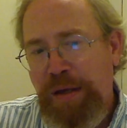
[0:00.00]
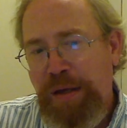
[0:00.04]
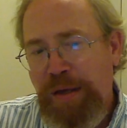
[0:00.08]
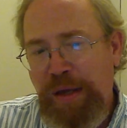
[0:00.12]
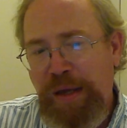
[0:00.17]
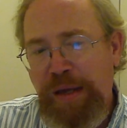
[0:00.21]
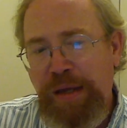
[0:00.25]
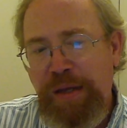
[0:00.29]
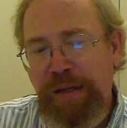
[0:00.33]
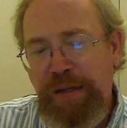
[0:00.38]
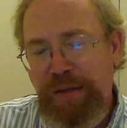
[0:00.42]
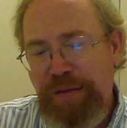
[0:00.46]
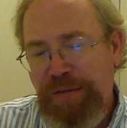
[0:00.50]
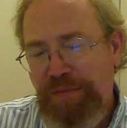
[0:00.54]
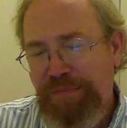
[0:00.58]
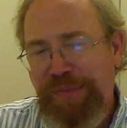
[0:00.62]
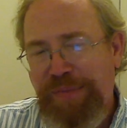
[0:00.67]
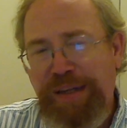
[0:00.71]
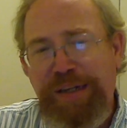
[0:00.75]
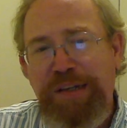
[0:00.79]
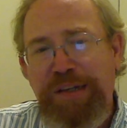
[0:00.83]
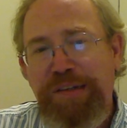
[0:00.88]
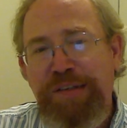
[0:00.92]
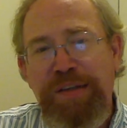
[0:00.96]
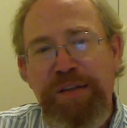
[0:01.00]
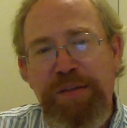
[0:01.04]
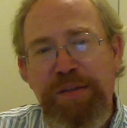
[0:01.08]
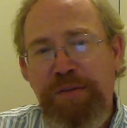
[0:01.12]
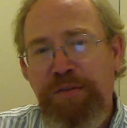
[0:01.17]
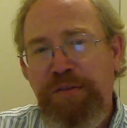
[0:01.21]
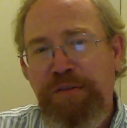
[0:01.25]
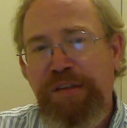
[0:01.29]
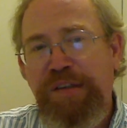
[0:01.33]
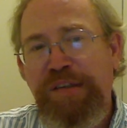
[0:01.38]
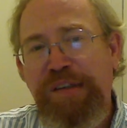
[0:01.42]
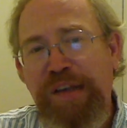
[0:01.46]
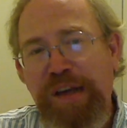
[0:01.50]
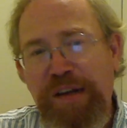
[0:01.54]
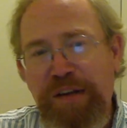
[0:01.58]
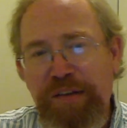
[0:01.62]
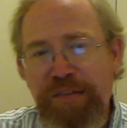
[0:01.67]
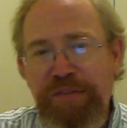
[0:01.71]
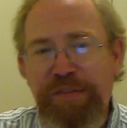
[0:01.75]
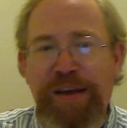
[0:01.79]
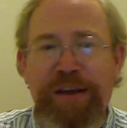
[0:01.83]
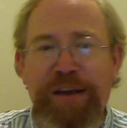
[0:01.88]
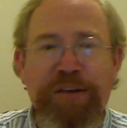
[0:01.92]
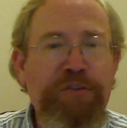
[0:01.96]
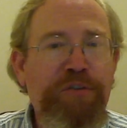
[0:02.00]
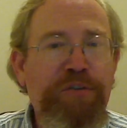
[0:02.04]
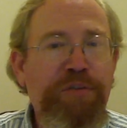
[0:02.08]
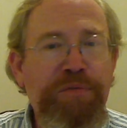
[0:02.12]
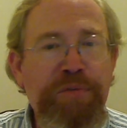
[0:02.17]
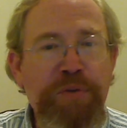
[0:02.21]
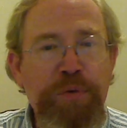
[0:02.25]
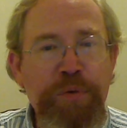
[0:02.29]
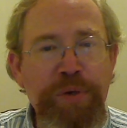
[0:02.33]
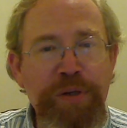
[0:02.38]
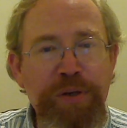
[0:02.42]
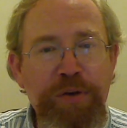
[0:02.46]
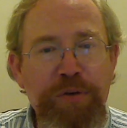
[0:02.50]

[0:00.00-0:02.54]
And like I said, there's a satisfaction of doing